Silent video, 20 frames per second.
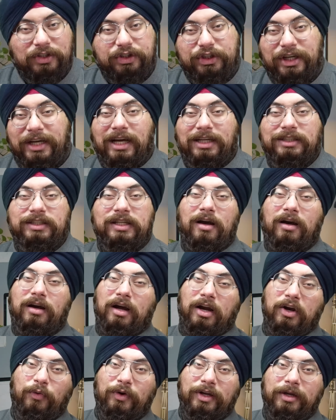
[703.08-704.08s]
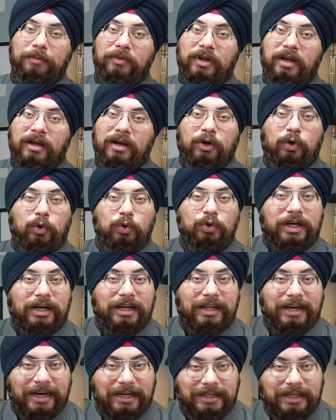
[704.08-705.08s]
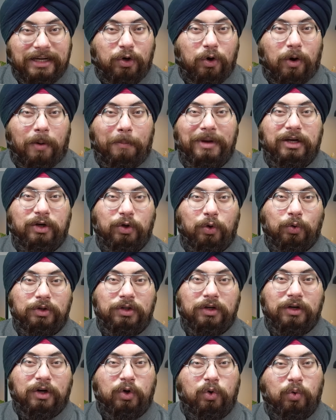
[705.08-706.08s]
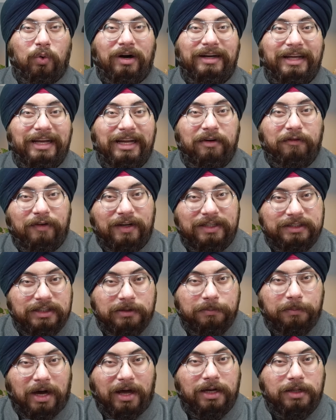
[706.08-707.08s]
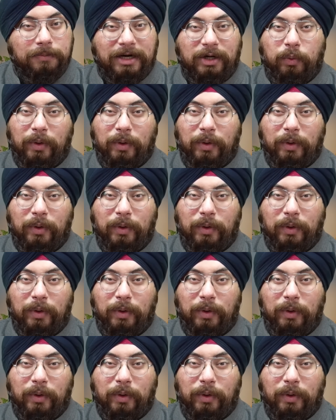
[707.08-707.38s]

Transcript: rich areas in our country to generate economic growth to attain Viksit Bharat by